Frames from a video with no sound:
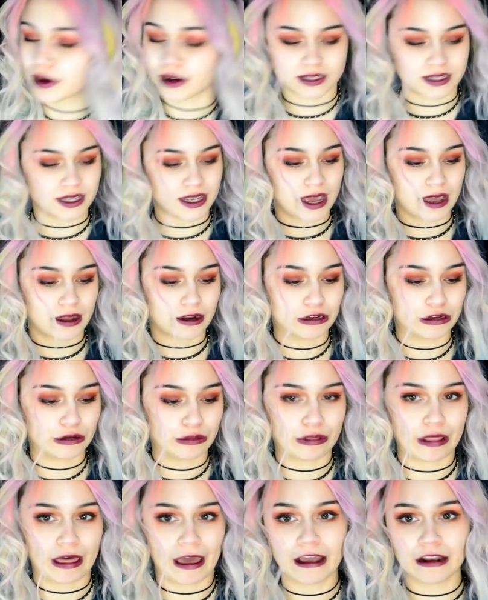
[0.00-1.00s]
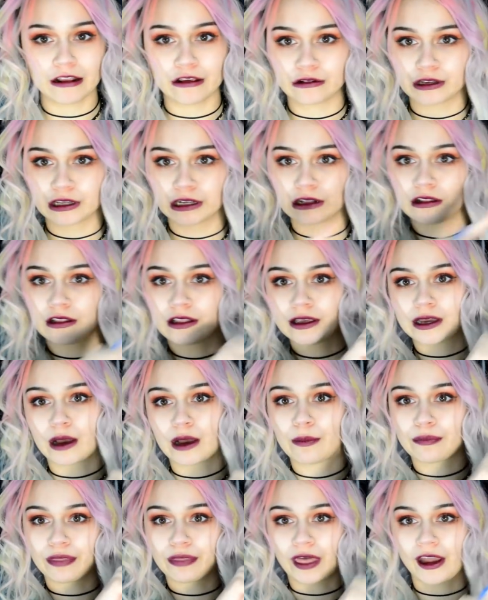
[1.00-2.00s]
want to see how to do that, you can click
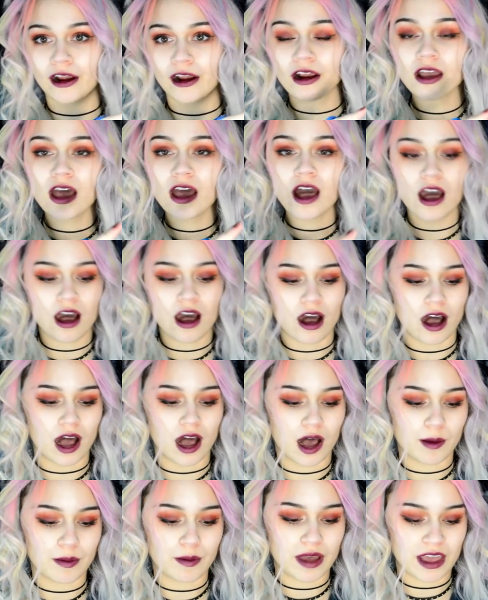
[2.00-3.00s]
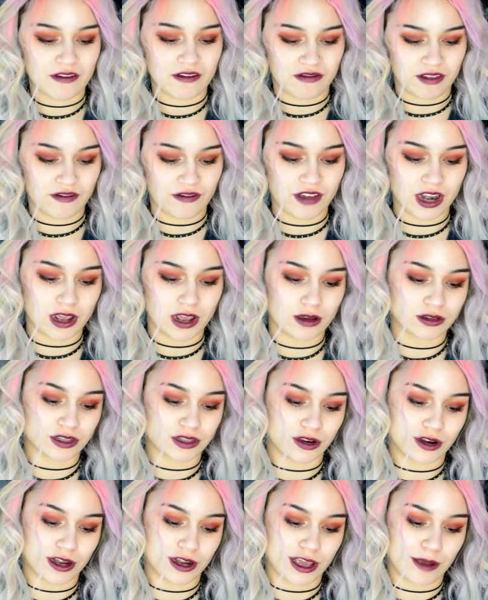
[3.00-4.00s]
up there um, if the video is
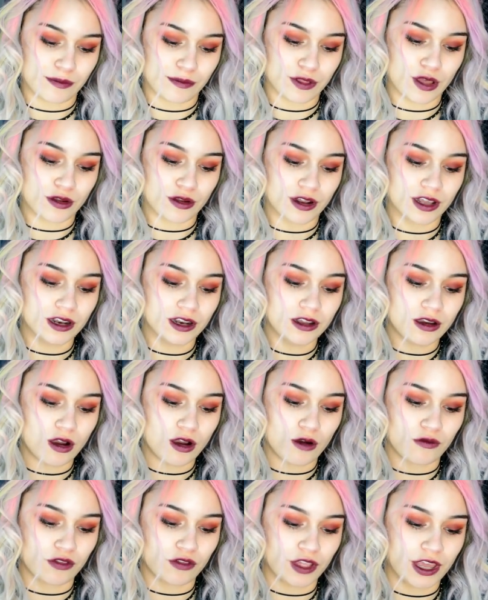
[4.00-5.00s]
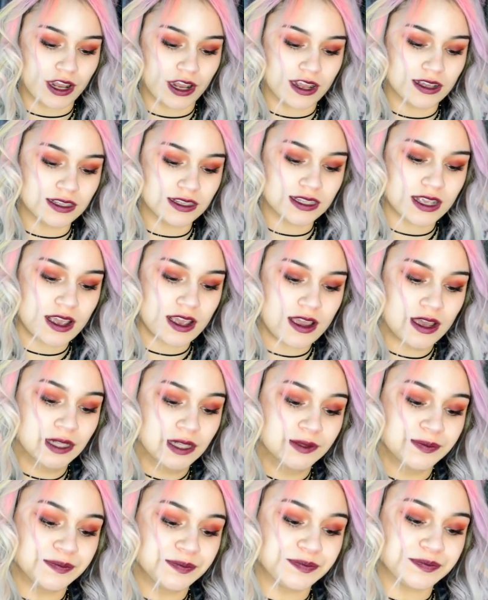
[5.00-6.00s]
already uploaded. Hopefully it is.
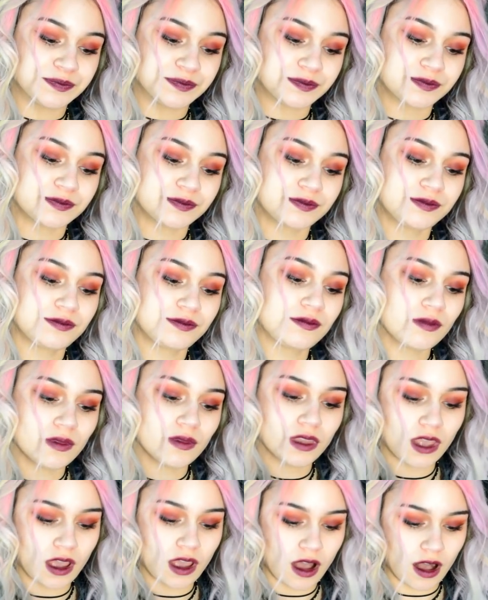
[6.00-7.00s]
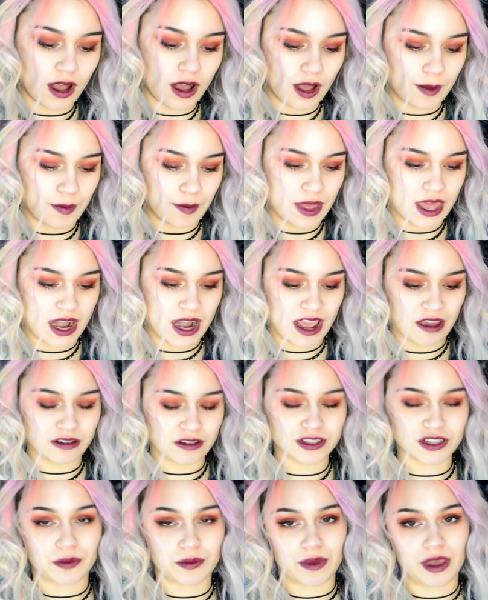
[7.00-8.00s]
Um, and I
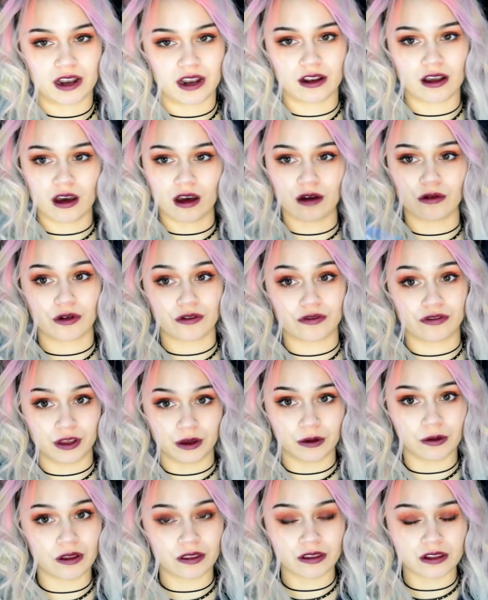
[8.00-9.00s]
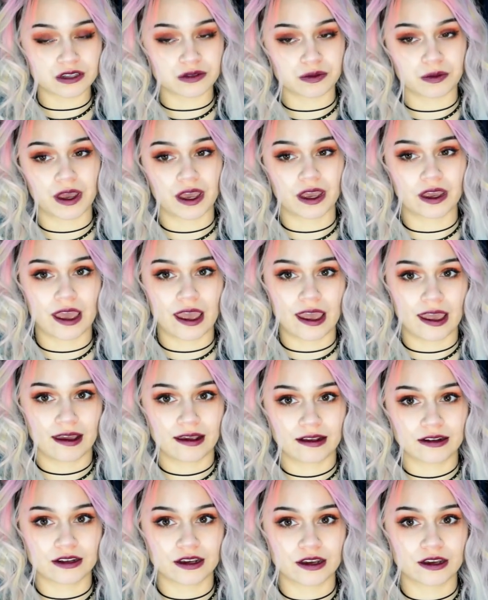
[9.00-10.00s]
also made a review on this wig
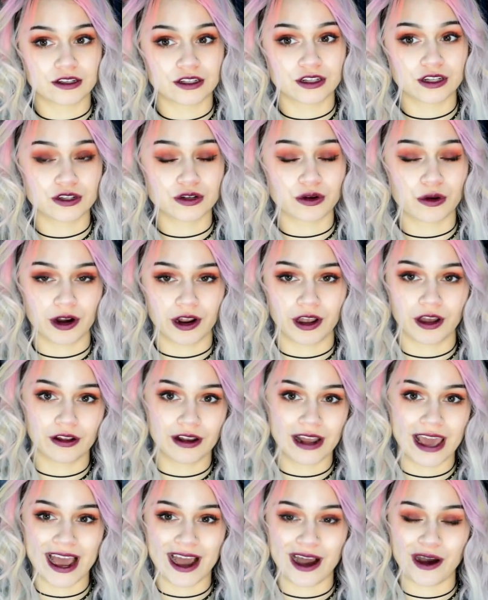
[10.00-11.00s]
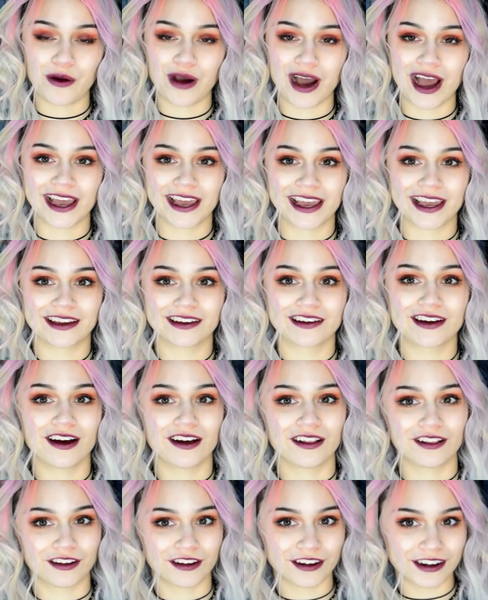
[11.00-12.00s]
and a tutorial on how I
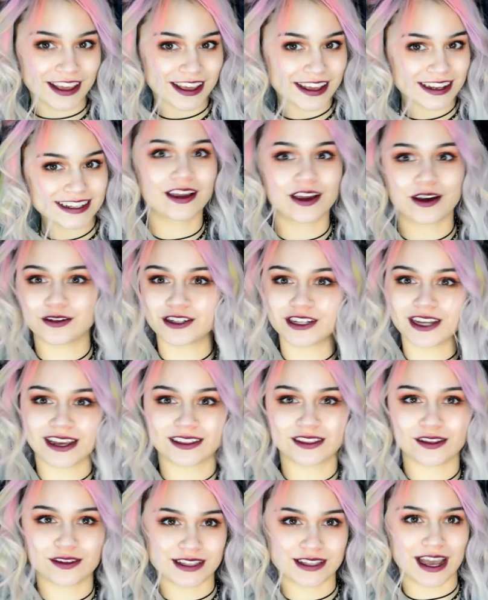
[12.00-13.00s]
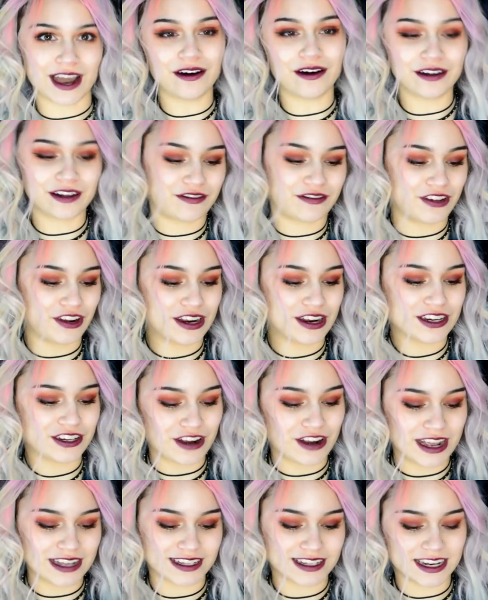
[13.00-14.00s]
colored it. Go check those out if you're
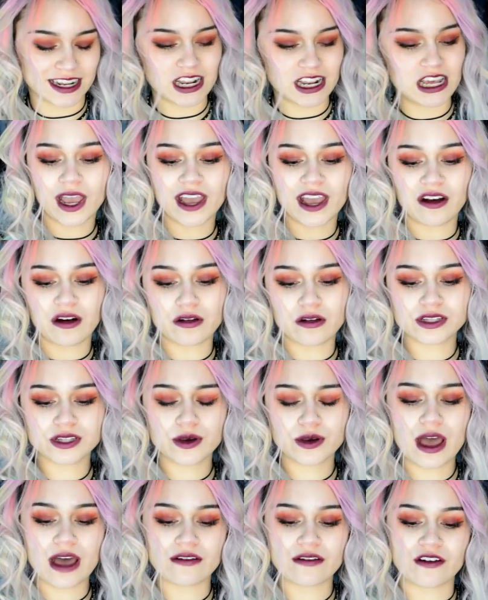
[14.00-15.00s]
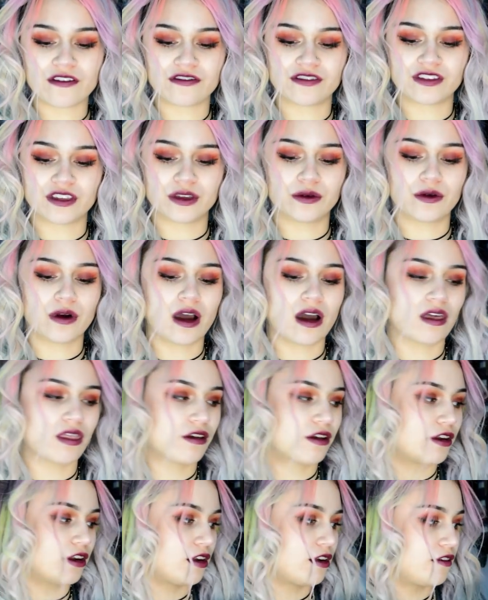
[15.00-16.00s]
interested. I also have a few
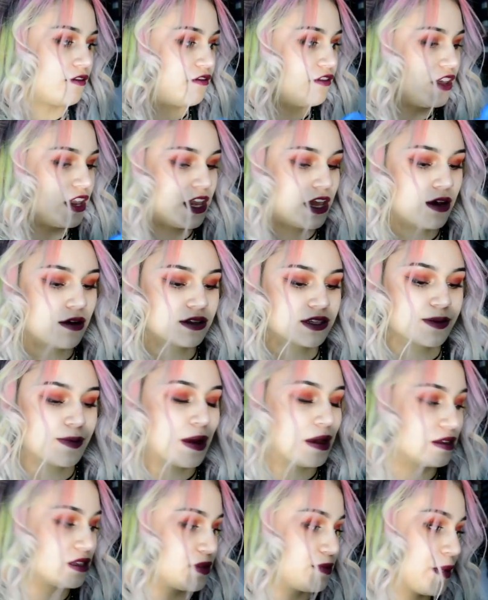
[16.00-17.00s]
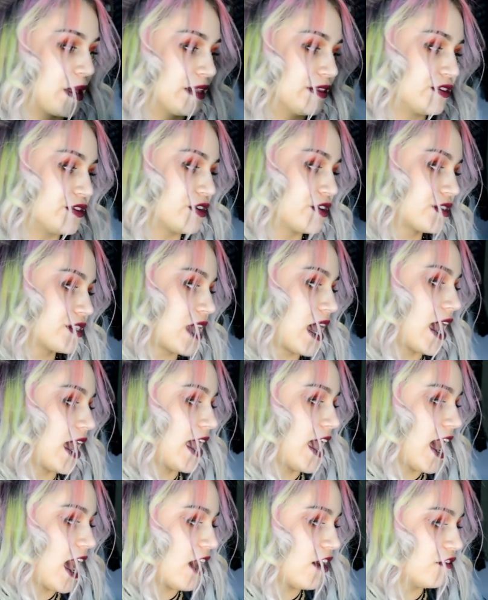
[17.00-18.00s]
other videos about Spencer's. I
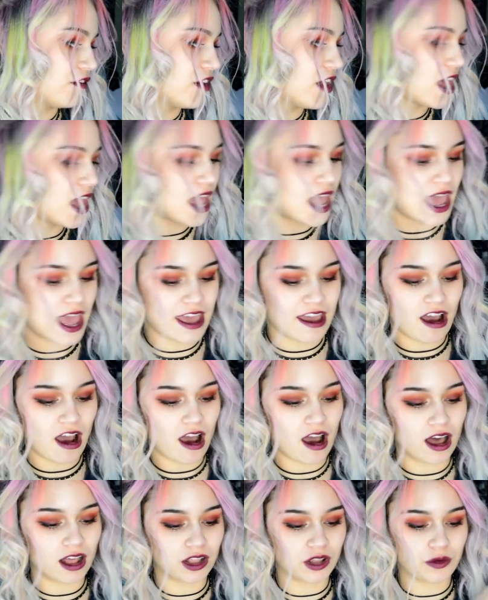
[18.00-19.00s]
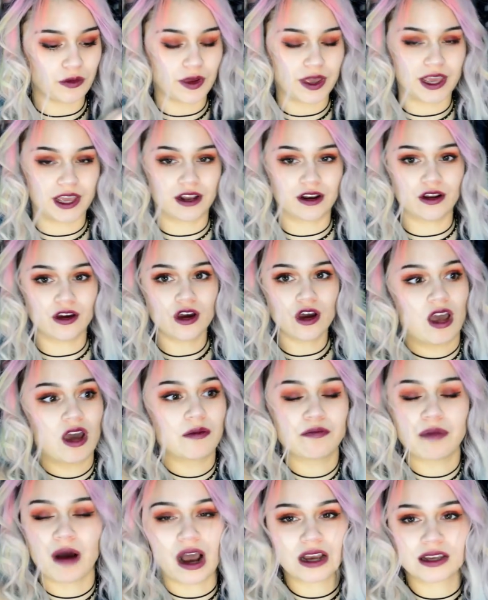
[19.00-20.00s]
have a Halloween
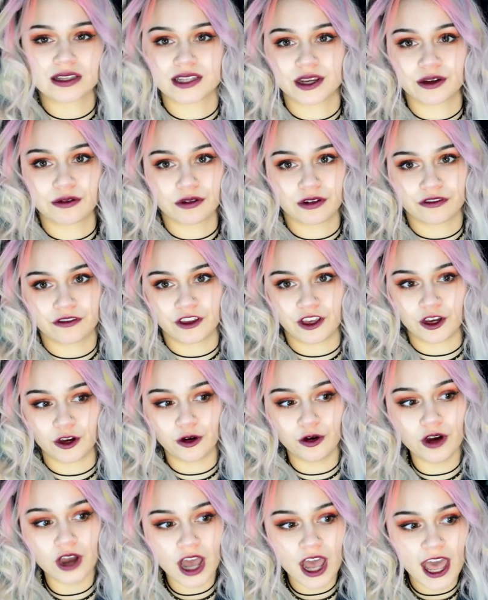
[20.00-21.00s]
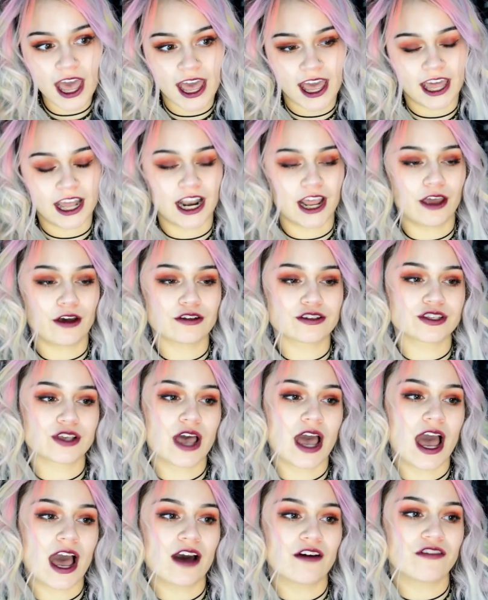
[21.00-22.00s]
unboxing review and I also
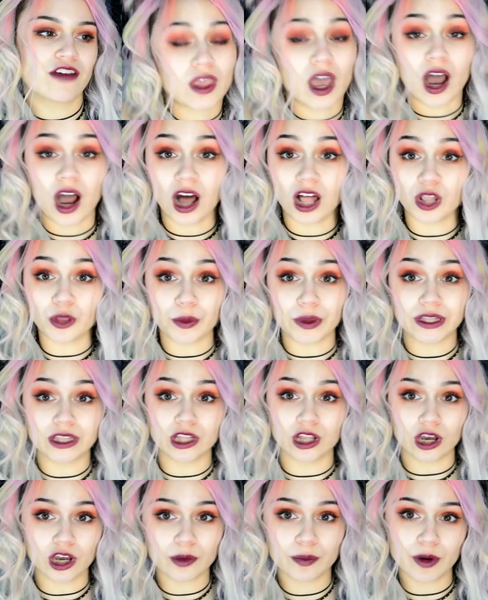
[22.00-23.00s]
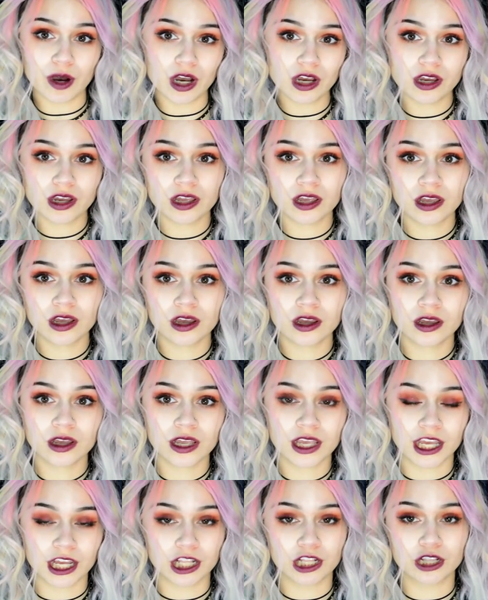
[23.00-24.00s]
have a Halloween lookbook
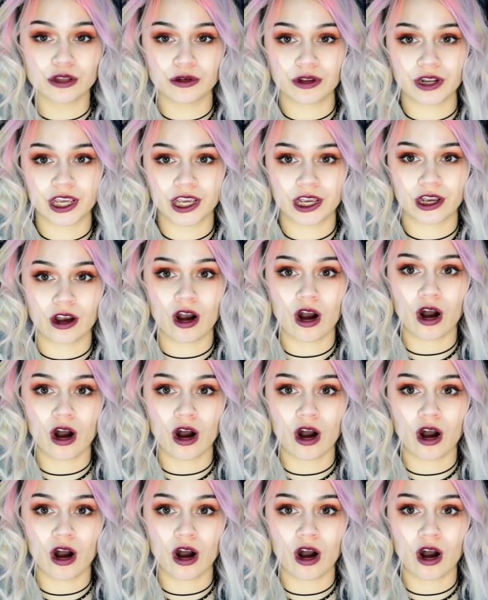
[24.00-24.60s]
including